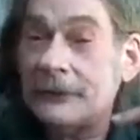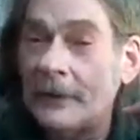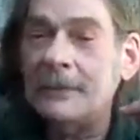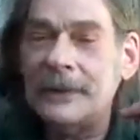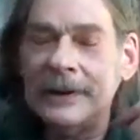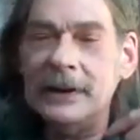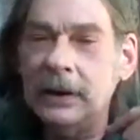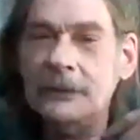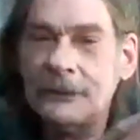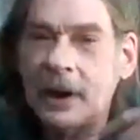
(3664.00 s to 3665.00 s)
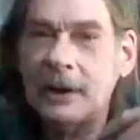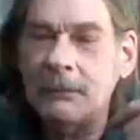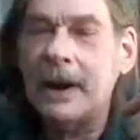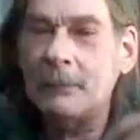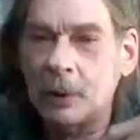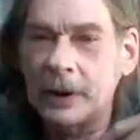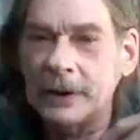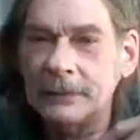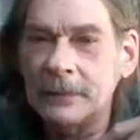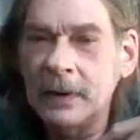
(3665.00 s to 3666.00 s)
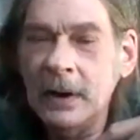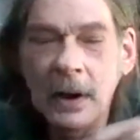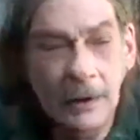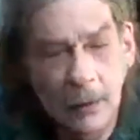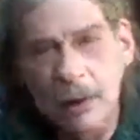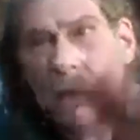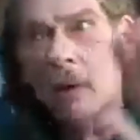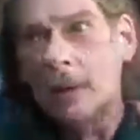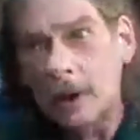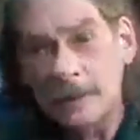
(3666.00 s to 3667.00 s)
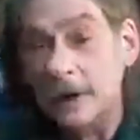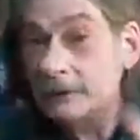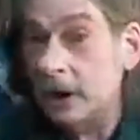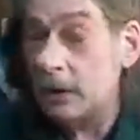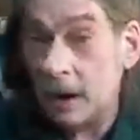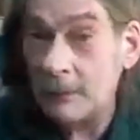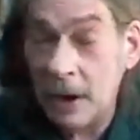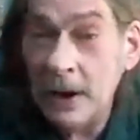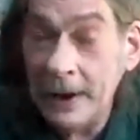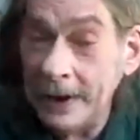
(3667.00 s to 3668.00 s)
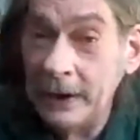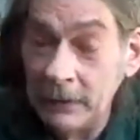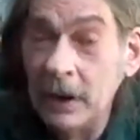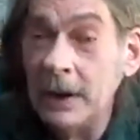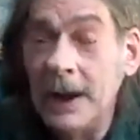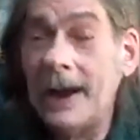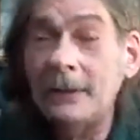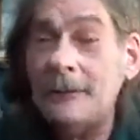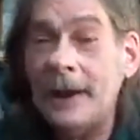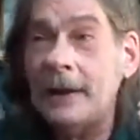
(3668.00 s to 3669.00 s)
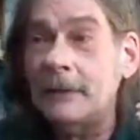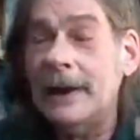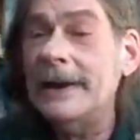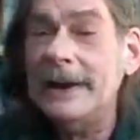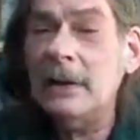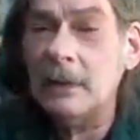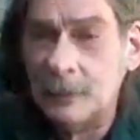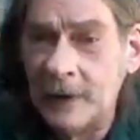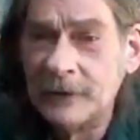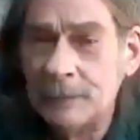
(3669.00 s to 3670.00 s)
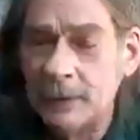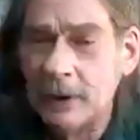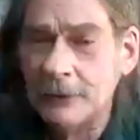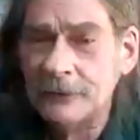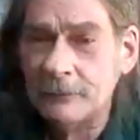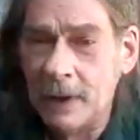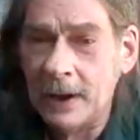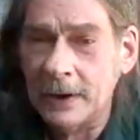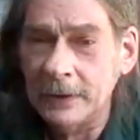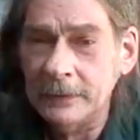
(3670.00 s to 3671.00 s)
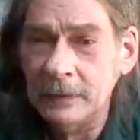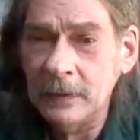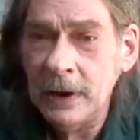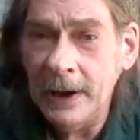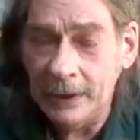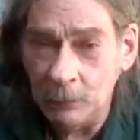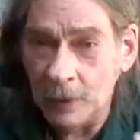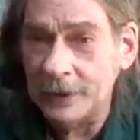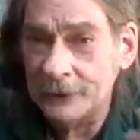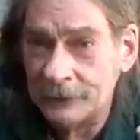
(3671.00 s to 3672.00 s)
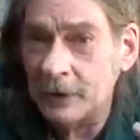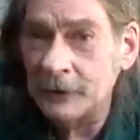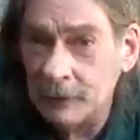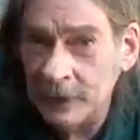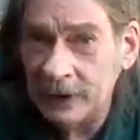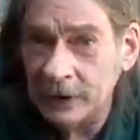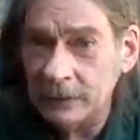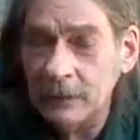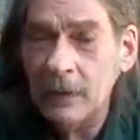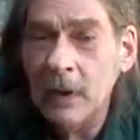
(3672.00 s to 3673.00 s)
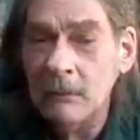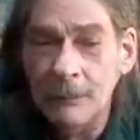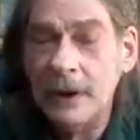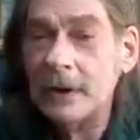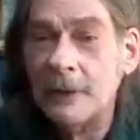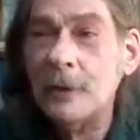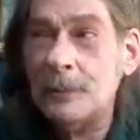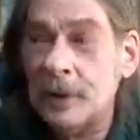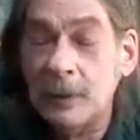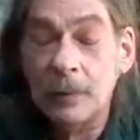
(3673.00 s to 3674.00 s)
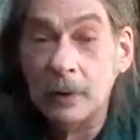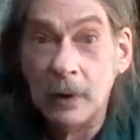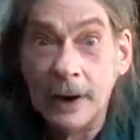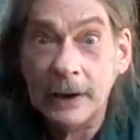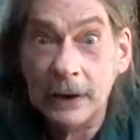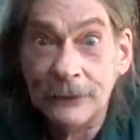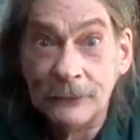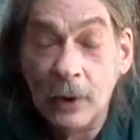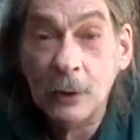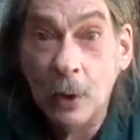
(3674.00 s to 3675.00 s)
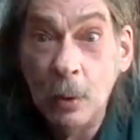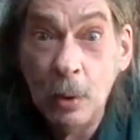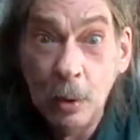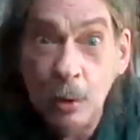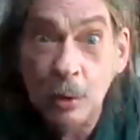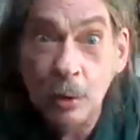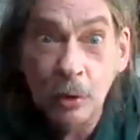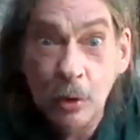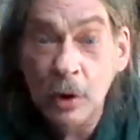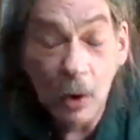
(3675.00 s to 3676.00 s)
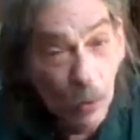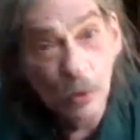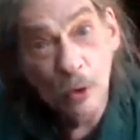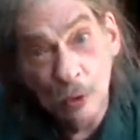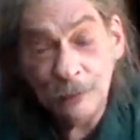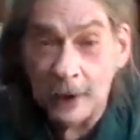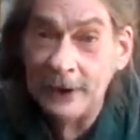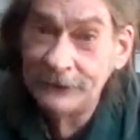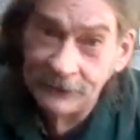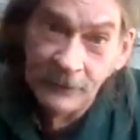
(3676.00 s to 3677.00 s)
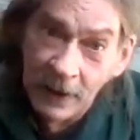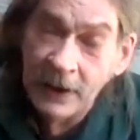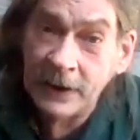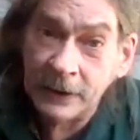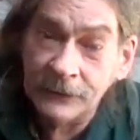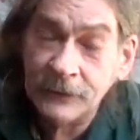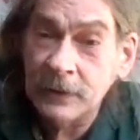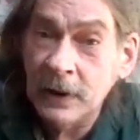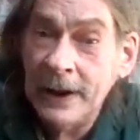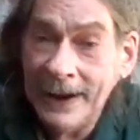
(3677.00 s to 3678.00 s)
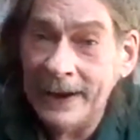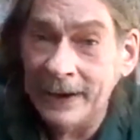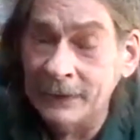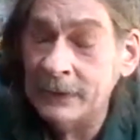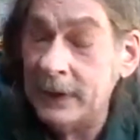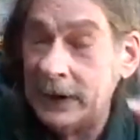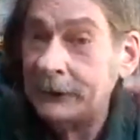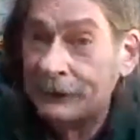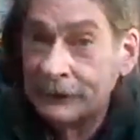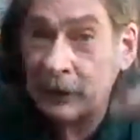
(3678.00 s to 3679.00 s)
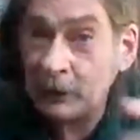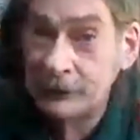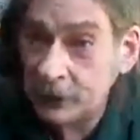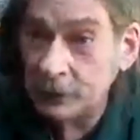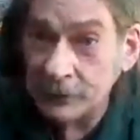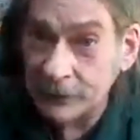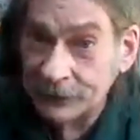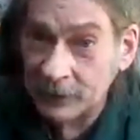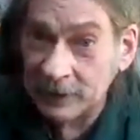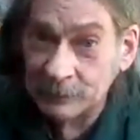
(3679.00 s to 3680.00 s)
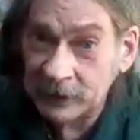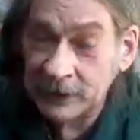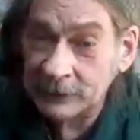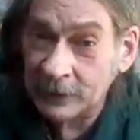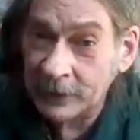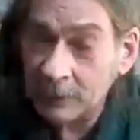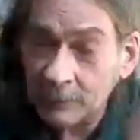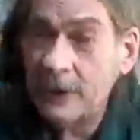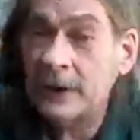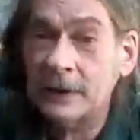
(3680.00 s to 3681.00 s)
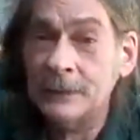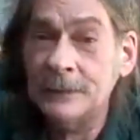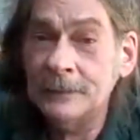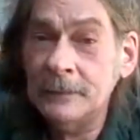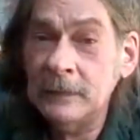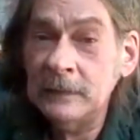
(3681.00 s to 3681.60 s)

something inside my brain. And oh well, Dave, no, I've had ill effects because of mine and what it's done to me. But other people are like, it's drawn, ooh, flashing lights. And it's still doing the same thing to their brain.